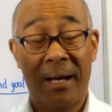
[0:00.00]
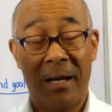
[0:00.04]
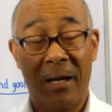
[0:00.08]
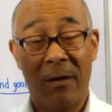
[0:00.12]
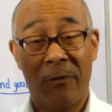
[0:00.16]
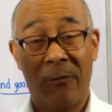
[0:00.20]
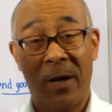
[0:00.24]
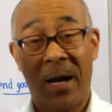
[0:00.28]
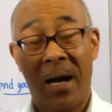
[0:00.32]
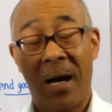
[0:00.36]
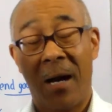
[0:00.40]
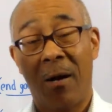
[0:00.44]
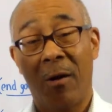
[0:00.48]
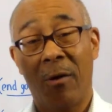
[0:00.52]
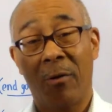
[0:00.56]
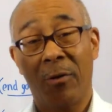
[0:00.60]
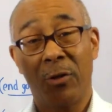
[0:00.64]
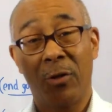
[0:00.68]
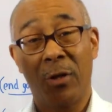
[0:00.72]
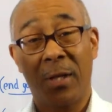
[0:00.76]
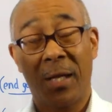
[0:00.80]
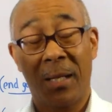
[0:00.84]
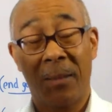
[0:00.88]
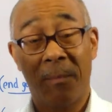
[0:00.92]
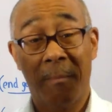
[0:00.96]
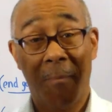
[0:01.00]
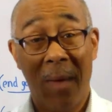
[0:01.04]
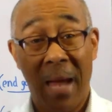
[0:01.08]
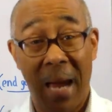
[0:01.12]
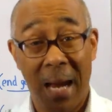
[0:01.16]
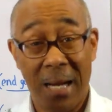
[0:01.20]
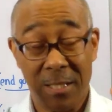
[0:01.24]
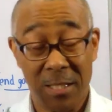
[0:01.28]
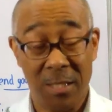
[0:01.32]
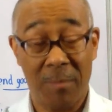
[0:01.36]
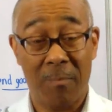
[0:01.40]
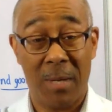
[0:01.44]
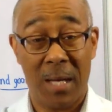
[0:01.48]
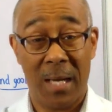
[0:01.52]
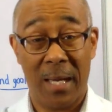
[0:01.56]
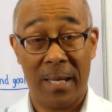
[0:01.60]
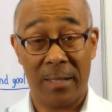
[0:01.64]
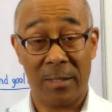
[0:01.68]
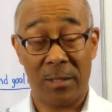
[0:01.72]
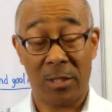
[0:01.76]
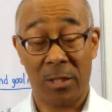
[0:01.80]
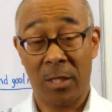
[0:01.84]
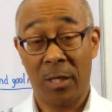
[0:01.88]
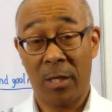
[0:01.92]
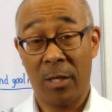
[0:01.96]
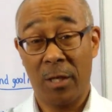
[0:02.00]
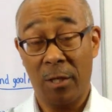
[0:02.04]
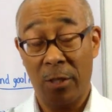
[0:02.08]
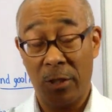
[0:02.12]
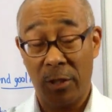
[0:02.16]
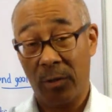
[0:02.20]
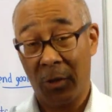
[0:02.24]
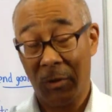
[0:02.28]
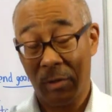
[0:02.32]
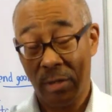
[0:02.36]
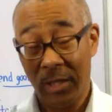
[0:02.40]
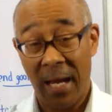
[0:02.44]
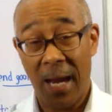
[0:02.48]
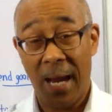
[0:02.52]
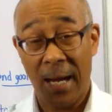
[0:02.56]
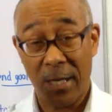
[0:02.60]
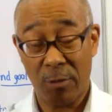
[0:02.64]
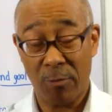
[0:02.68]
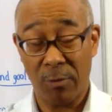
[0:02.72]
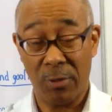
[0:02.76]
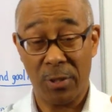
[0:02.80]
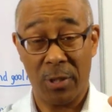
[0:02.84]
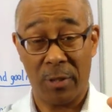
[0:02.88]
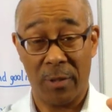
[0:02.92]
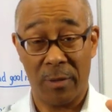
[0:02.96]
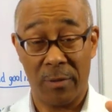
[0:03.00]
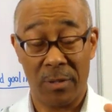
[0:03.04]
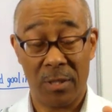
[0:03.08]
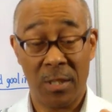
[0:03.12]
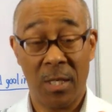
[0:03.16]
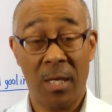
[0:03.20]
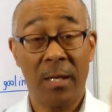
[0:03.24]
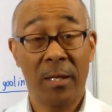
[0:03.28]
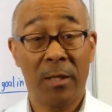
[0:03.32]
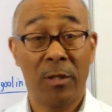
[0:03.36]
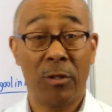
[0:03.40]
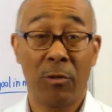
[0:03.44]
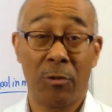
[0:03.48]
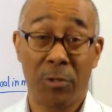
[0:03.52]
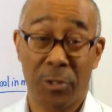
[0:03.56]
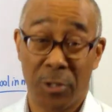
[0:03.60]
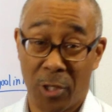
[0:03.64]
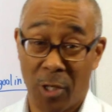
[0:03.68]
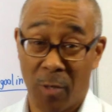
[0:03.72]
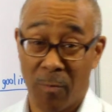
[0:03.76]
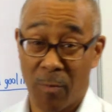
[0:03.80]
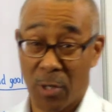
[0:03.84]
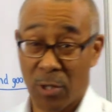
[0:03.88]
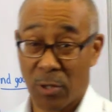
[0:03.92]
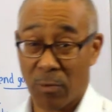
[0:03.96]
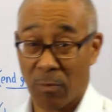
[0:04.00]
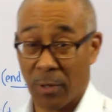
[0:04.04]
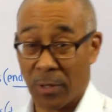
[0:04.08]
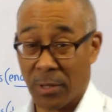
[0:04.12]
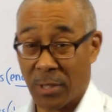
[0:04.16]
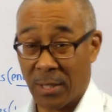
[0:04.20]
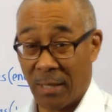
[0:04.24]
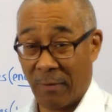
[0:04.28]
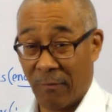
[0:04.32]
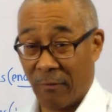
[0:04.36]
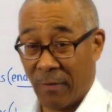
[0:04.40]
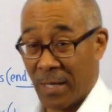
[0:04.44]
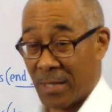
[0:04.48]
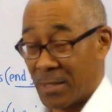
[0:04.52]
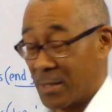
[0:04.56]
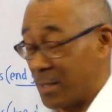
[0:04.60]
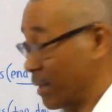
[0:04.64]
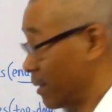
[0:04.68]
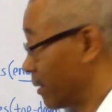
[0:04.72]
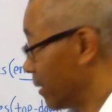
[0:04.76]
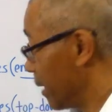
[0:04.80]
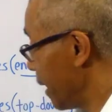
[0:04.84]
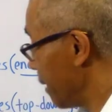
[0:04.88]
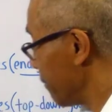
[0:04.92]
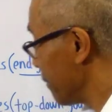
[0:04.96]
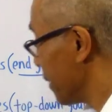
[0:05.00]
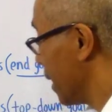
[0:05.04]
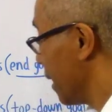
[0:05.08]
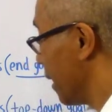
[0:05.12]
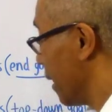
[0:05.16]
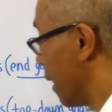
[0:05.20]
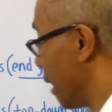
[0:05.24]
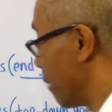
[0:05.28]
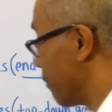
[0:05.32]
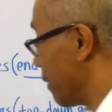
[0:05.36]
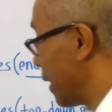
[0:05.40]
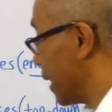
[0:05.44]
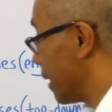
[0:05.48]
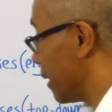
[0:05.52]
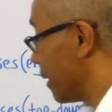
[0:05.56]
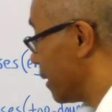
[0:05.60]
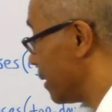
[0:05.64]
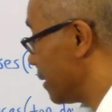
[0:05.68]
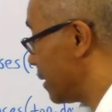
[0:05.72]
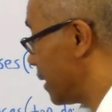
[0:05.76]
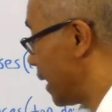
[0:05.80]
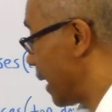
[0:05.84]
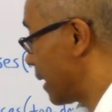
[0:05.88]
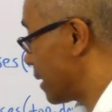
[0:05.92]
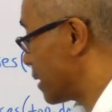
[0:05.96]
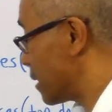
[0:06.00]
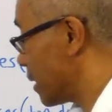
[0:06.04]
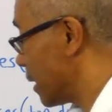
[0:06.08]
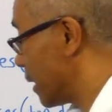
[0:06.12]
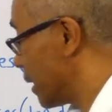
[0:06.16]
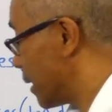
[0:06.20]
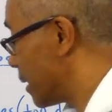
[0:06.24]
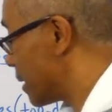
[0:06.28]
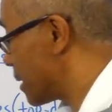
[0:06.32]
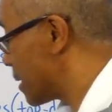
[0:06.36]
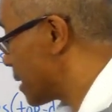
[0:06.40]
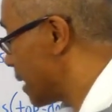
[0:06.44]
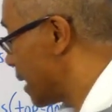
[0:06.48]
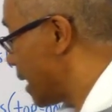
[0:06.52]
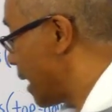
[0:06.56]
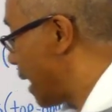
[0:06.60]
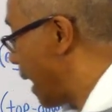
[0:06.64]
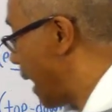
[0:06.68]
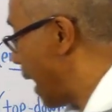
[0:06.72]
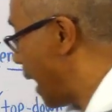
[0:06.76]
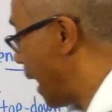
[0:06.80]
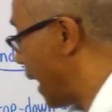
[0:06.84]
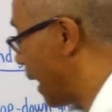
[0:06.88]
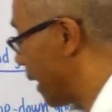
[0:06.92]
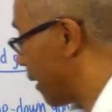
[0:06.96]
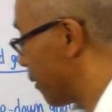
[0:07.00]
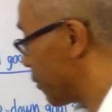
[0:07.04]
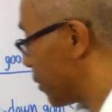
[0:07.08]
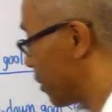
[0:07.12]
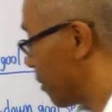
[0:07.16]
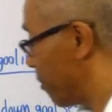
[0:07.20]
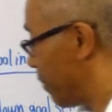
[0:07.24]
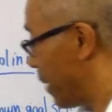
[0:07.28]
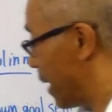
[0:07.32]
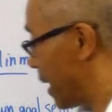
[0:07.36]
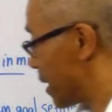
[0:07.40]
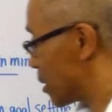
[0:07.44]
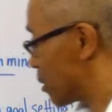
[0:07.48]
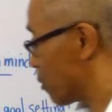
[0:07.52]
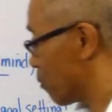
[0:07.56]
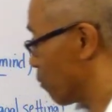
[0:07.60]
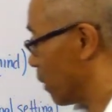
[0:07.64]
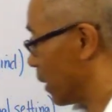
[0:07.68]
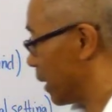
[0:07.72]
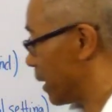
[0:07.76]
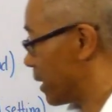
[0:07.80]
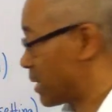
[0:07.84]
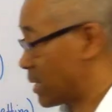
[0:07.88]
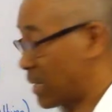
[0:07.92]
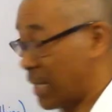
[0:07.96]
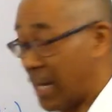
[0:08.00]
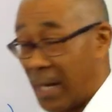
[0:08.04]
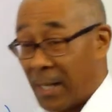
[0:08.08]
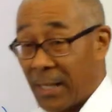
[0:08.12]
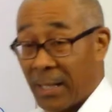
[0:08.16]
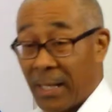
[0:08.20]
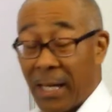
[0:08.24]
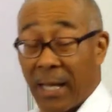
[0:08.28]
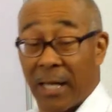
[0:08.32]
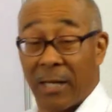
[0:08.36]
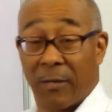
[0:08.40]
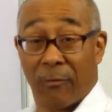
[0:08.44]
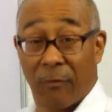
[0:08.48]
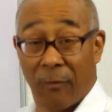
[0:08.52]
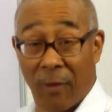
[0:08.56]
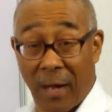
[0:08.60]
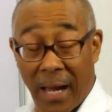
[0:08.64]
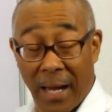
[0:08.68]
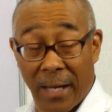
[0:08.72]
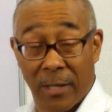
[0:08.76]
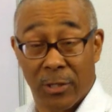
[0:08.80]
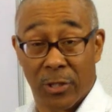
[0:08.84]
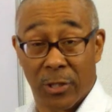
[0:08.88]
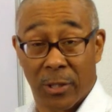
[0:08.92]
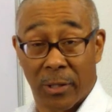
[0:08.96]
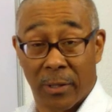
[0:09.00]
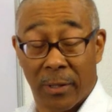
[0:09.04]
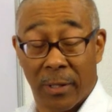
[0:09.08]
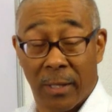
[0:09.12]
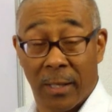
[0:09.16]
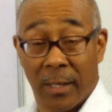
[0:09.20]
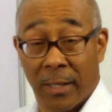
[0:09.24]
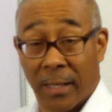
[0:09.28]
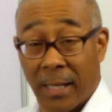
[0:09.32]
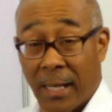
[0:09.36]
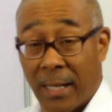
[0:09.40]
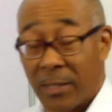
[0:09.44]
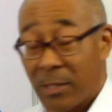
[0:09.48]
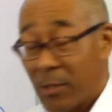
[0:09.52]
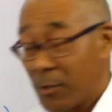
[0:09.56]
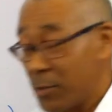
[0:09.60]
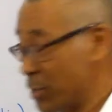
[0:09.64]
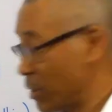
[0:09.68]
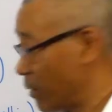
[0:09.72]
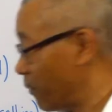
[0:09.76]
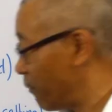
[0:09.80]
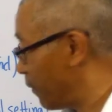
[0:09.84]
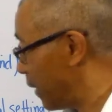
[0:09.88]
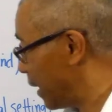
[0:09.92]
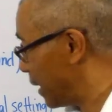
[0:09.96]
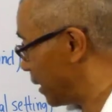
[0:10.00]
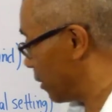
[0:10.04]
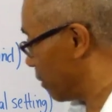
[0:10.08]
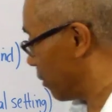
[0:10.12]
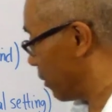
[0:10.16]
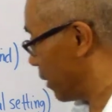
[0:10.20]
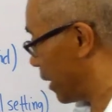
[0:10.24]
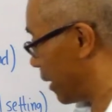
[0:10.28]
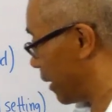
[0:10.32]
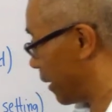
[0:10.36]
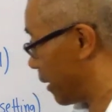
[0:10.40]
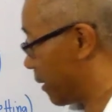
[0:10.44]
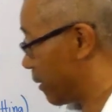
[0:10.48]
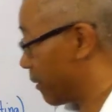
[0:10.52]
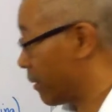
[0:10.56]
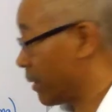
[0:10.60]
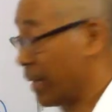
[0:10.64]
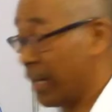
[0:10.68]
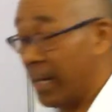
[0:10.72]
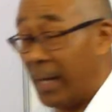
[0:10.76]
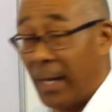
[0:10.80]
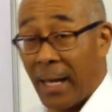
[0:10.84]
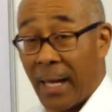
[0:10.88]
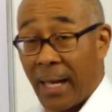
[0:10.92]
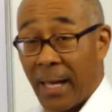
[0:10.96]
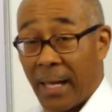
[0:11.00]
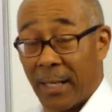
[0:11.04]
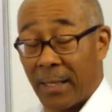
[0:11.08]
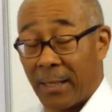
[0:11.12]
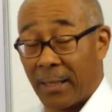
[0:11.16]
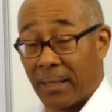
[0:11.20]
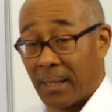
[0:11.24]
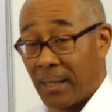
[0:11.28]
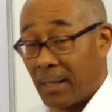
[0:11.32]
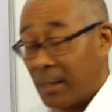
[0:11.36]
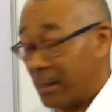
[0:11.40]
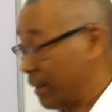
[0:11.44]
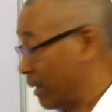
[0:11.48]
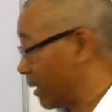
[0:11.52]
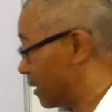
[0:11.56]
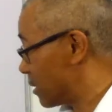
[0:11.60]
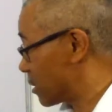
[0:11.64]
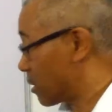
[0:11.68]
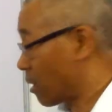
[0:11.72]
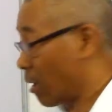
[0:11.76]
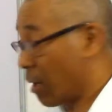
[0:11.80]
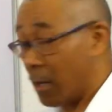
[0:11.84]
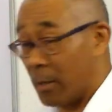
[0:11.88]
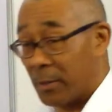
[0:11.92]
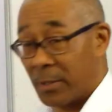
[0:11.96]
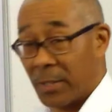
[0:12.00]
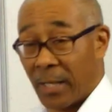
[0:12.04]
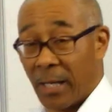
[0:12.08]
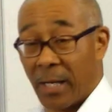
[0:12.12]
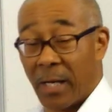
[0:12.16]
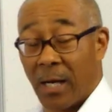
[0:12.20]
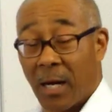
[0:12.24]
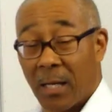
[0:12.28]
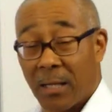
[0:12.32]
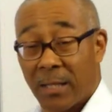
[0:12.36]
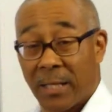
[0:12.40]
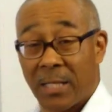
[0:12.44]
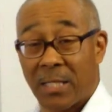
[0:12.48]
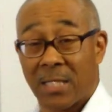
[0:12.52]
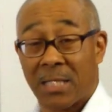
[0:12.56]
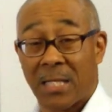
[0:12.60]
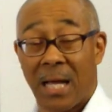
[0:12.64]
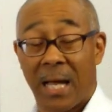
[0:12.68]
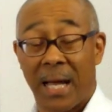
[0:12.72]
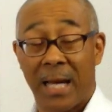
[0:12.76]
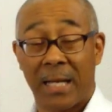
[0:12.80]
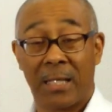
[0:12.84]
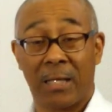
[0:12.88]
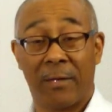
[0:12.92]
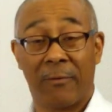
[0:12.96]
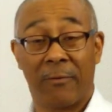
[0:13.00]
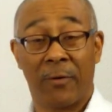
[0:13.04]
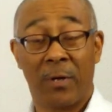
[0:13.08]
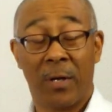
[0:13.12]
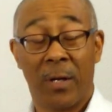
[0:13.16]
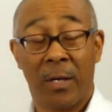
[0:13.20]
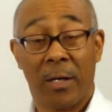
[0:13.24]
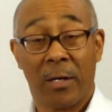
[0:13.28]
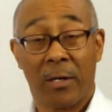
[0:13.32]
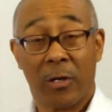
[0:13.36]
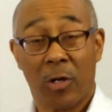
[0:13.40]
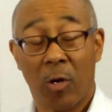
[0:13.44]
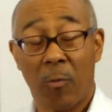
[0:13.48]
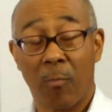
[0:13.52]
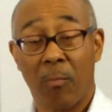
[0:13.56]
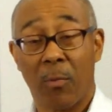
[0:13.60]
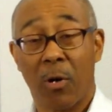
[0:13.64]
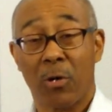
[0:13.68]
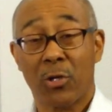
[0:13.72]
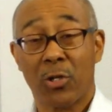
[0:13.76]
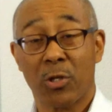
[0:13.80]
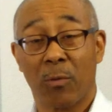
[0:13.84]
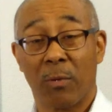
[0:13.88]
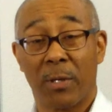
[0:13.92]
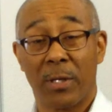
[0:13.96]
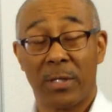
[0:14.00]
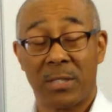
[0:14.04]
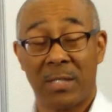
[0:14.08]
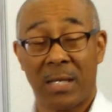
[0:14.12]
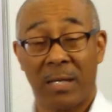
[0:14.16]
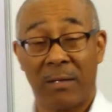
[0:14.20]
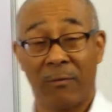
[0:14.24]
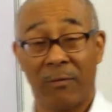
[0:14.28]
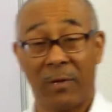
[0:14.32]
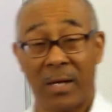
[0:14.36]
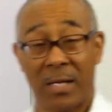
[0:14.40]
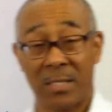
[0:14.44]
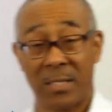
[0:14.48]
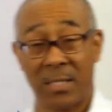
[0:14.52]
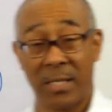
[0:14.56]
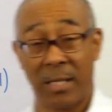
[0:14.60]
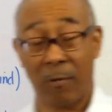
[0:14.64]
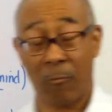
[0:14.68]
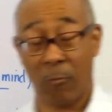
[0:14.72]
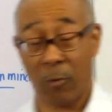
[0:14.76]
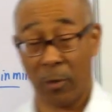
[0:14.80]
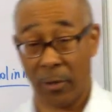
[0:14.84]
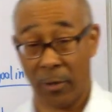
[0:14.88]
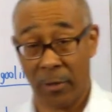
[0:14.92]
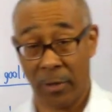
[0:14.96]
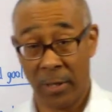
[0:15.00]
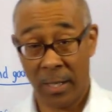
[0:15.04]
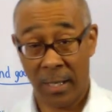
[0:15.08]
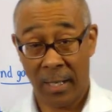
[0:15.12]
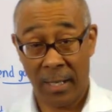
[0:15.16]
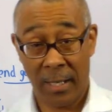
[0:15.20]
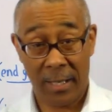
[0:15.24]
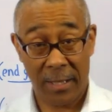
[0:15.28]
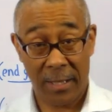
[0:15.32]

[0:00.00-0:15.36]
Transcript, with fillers: of how you can maximize your tax returns using commercial real estate investing. Okay. All right. Next is hire the best real estate advisor. Okay. There's a video here and uh, it's called the ugly side of commercial real estate investing where